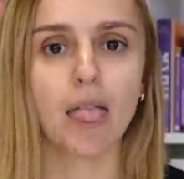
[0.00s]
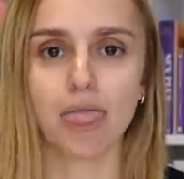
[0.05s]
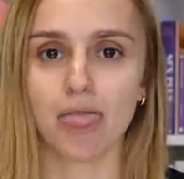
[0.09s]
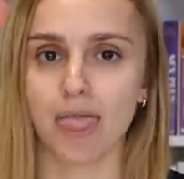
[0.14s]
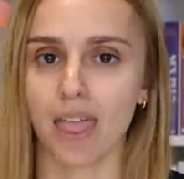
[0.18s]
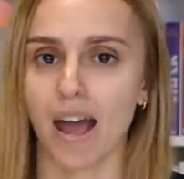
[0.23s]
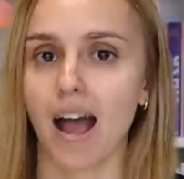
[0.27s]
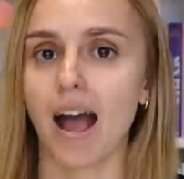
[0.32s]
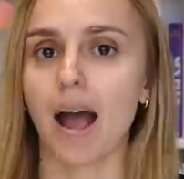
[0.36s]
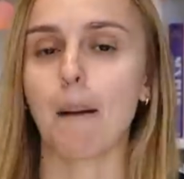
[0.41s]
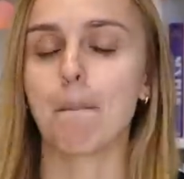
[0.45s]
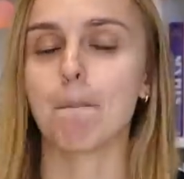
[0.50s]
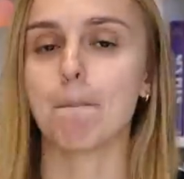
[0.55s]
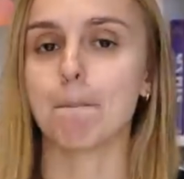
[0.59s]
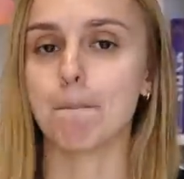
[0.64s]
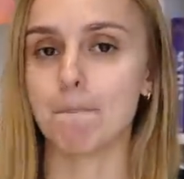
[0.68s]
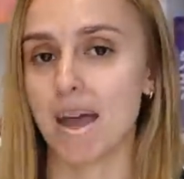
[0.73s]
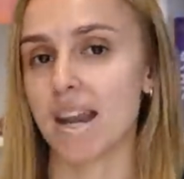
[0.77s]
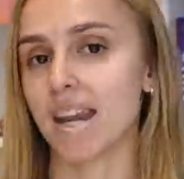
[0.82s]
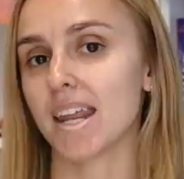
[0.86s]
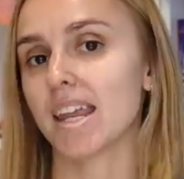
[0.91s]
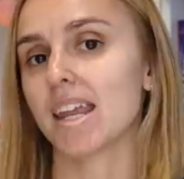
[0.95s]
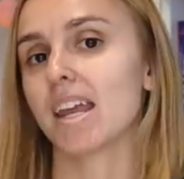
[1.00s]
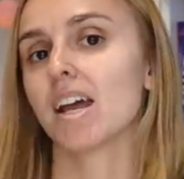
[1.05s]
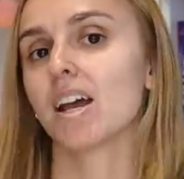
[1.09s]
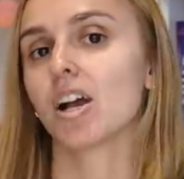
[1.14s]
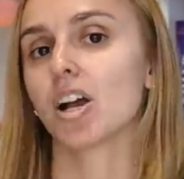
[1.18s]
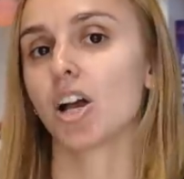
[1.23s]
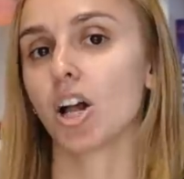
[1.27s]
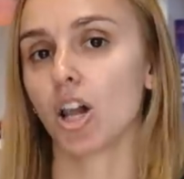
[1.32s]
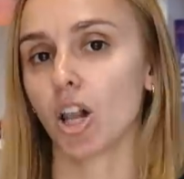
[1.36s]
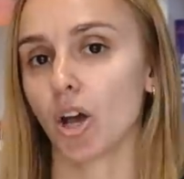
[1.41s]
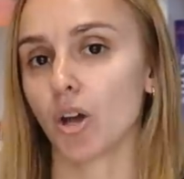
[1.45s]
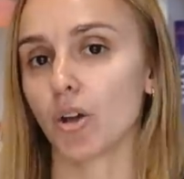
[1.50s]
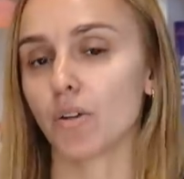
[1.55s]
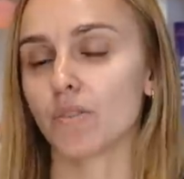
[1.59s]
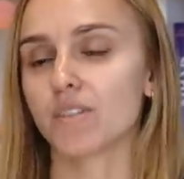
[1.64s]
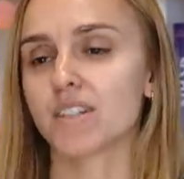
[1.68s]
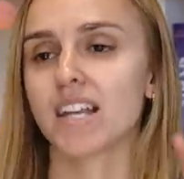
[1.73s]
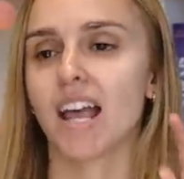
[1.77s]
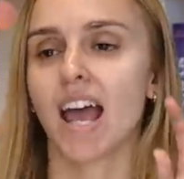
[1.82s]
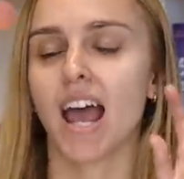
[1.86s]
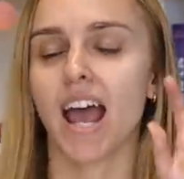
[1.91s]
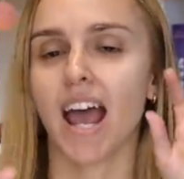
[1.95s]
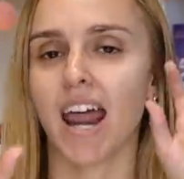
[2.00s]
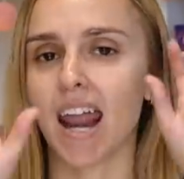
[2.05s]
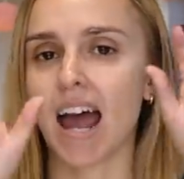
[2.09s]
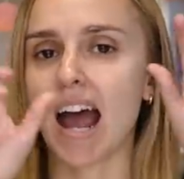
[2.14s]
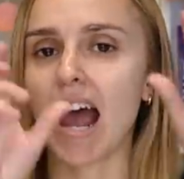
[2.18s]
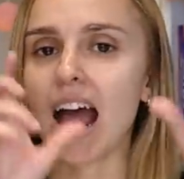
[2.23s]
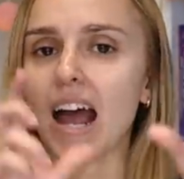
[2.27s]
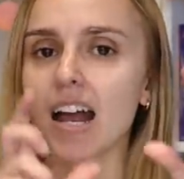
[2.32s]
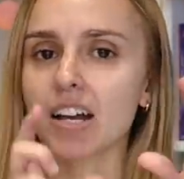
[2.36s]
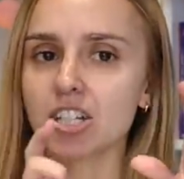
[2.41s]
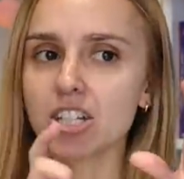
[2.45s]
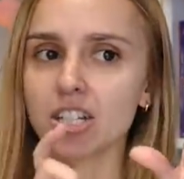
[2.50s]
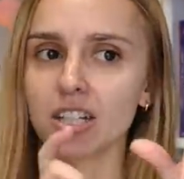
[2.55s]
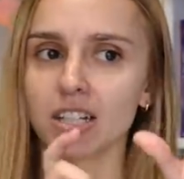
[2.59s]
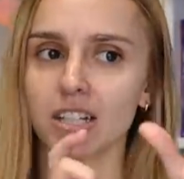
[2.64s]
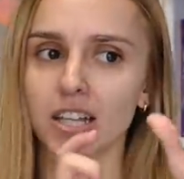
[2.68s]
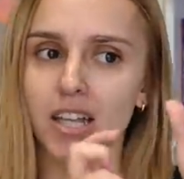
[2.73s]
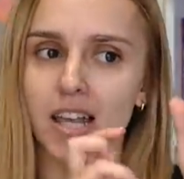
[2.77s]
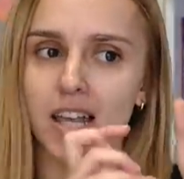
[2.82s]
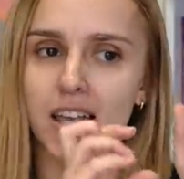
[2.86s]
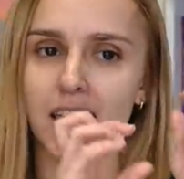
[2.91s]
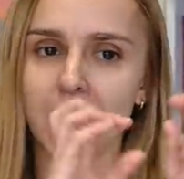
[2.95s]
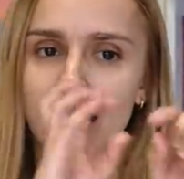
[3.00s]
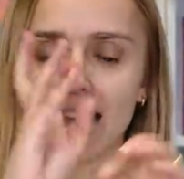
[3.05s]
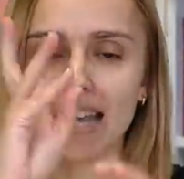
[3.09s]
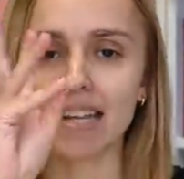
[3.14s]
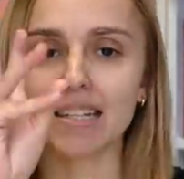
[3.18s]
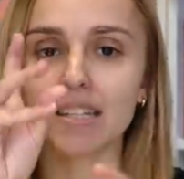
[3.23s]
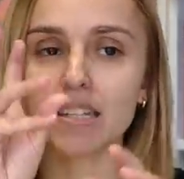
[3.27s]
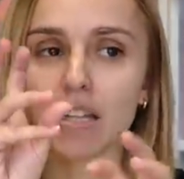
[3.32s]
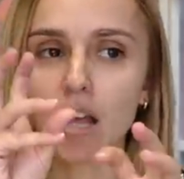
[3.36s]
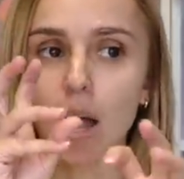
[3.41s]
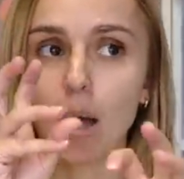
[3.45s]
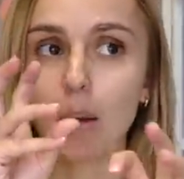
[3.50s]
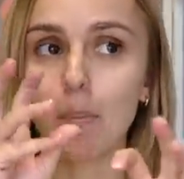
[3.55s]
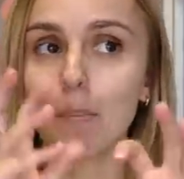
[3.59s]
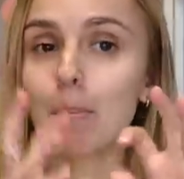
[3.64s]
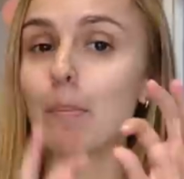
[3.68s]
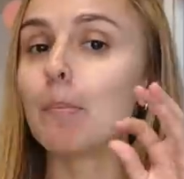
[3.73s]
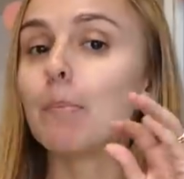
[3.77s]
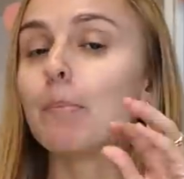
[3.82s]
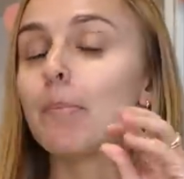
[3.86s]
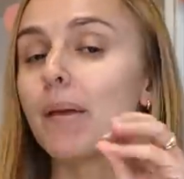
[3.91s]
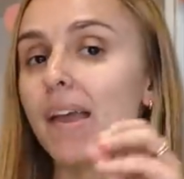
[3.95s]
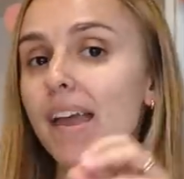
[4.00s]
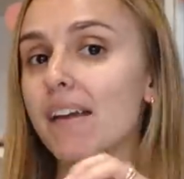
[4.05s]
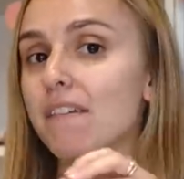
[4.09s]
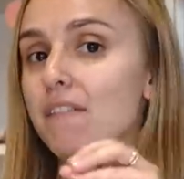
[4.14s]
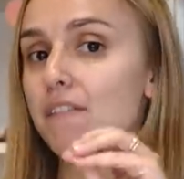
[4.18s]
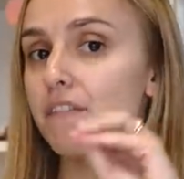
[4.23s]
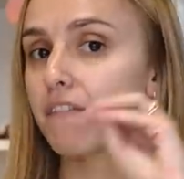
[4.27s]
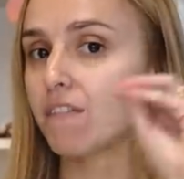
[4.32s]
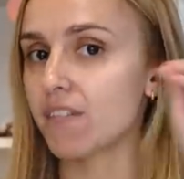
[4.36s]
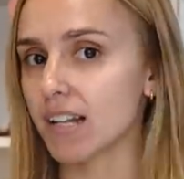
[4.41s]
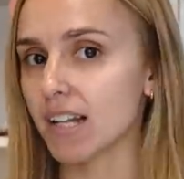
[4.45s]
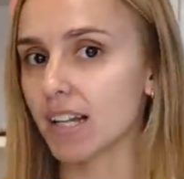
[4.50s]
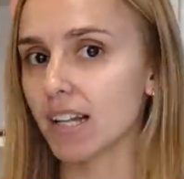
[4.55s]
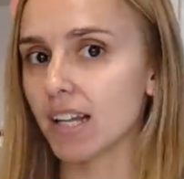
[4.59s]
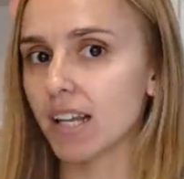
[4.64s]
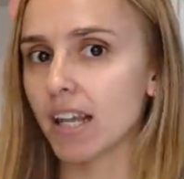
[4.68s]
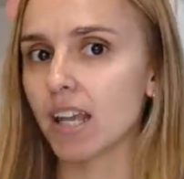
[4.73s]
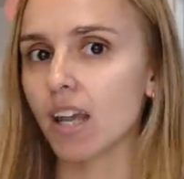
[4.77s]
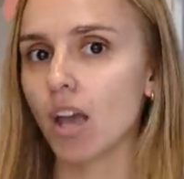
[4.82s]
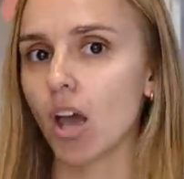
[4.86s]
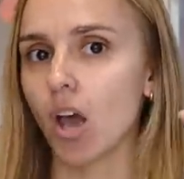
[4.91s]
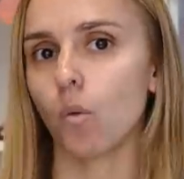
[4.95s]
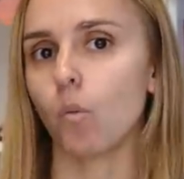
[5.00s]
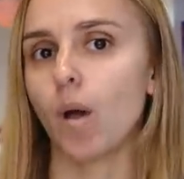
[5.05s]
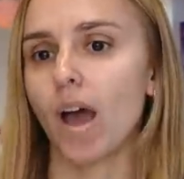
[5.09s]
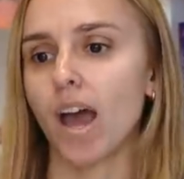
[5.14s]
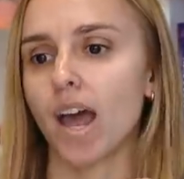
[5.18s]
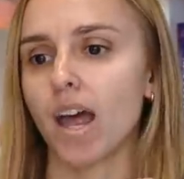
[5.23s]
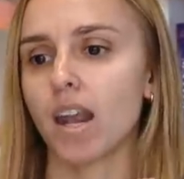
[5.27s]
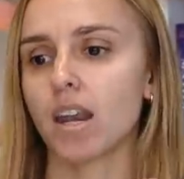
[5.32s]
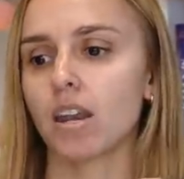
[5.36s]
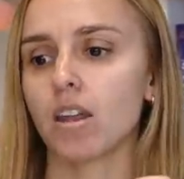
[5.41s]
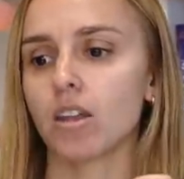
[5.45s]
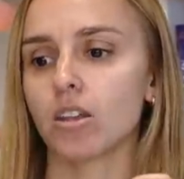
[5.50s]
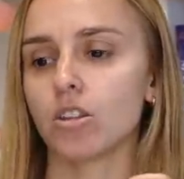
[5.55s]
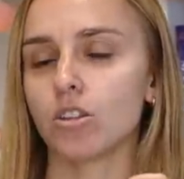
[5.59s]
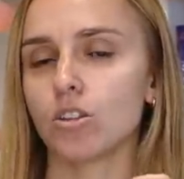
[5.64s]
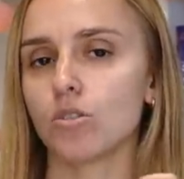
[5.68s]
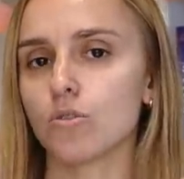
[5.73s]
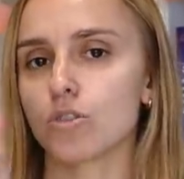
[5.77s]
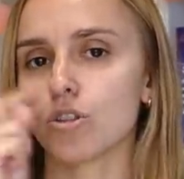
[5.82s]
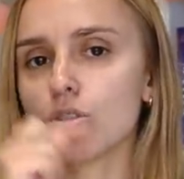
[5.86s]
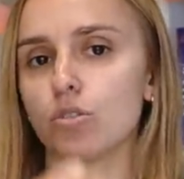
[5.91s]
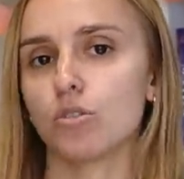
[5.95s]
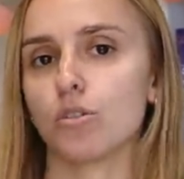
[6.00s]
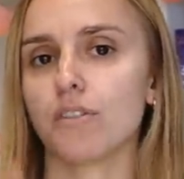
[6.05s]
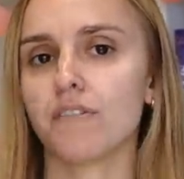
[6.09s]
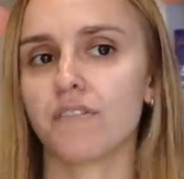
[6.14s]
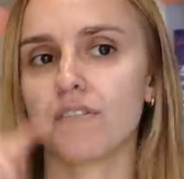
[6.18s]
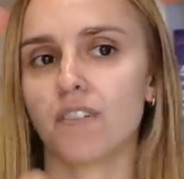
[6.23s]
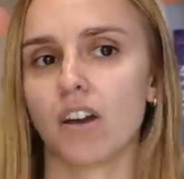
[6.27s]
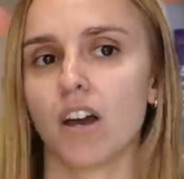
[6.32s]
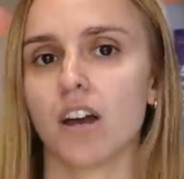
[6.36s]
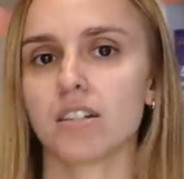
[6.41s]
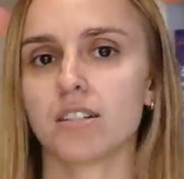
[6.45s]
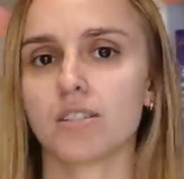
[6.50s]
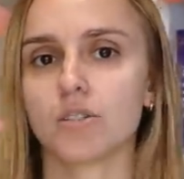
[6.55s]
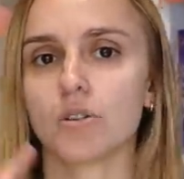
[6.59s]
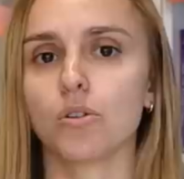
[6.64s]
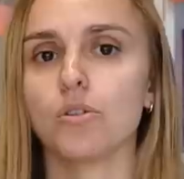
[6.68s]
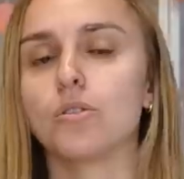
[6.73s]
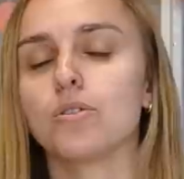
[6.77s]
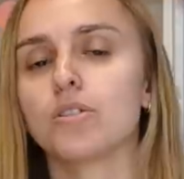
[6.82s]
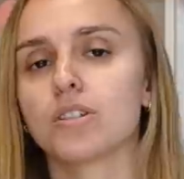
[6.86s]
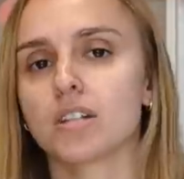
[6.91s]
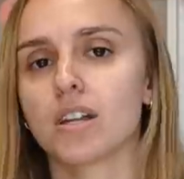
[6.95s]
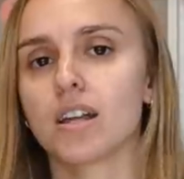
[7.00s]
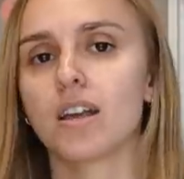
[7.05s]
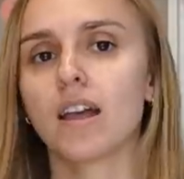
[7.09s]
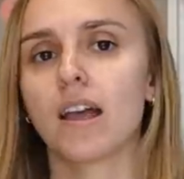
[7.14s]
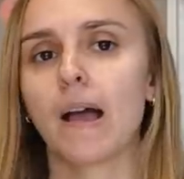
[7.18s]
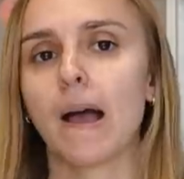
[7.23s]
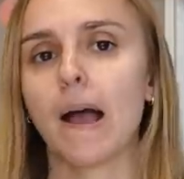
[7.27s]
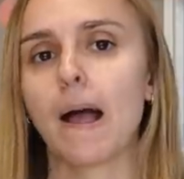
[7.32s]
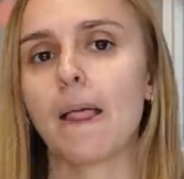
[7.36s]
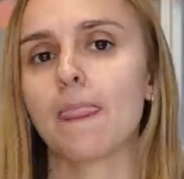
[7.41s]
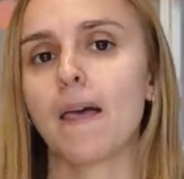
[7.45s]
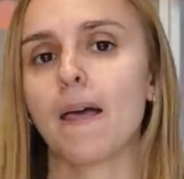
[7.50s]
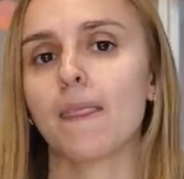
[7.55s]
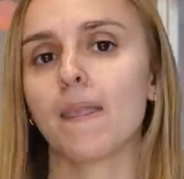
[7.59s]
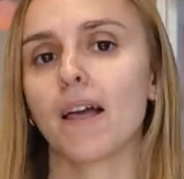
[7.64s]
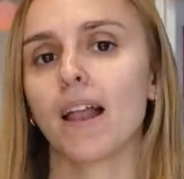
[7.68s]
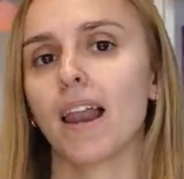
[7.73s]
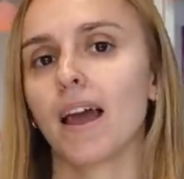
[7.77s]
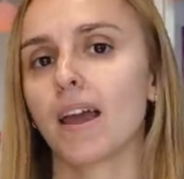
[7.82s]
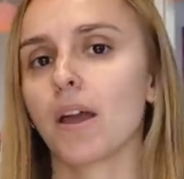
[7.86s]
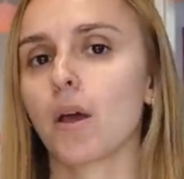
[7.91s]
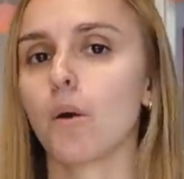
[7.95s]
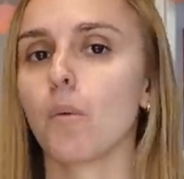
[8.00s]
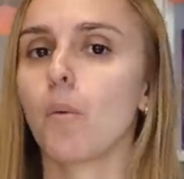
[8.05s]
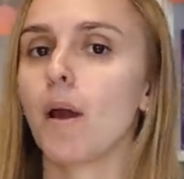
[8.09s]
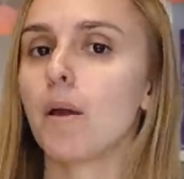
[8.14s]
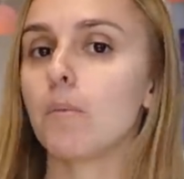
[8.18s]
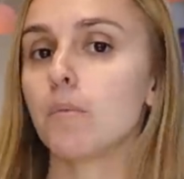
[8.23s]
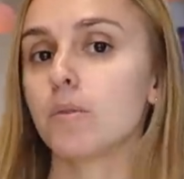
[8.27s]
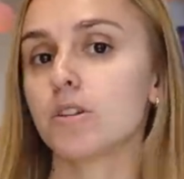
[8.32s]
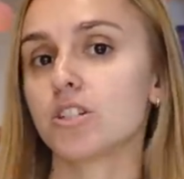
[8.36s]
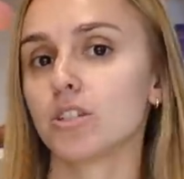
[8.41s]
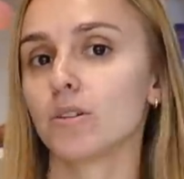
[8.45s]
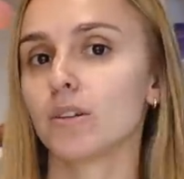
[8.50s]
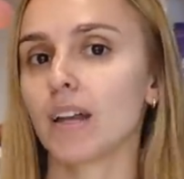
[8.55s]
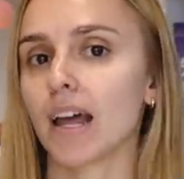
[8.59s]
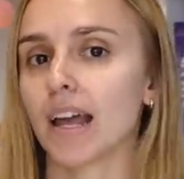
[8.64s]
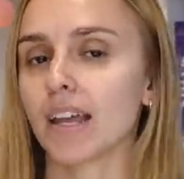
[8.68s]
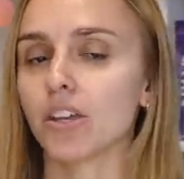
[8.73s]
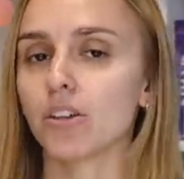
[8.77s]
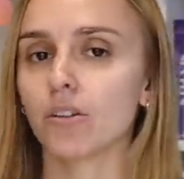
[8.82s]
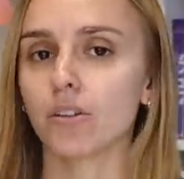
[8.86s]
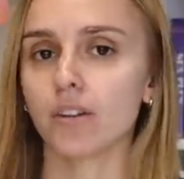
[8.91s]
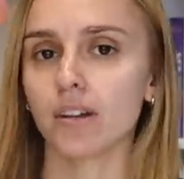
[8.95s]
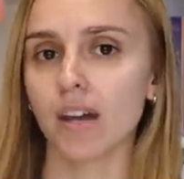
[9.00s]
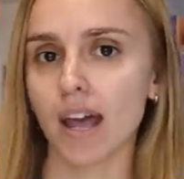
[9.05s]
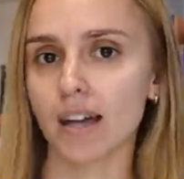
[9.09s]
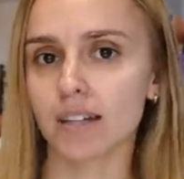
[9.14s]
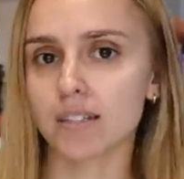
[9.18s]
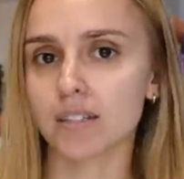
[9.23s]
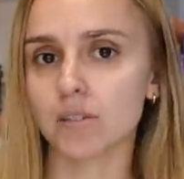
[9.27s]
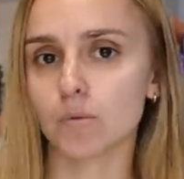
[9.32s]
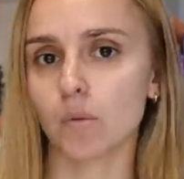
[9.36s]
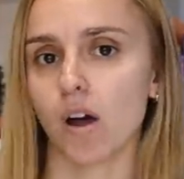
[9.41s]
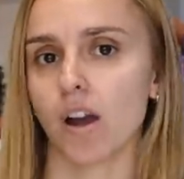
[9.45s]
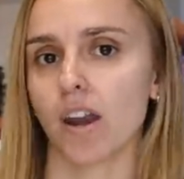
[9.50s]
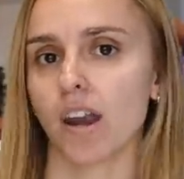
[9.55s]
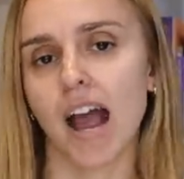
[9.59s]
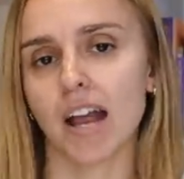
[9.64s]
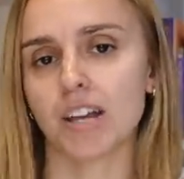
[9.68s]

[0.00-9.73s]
that many clothes. And actually it is a bit fiddly when you do your first order and then they're like, when would you like your next one?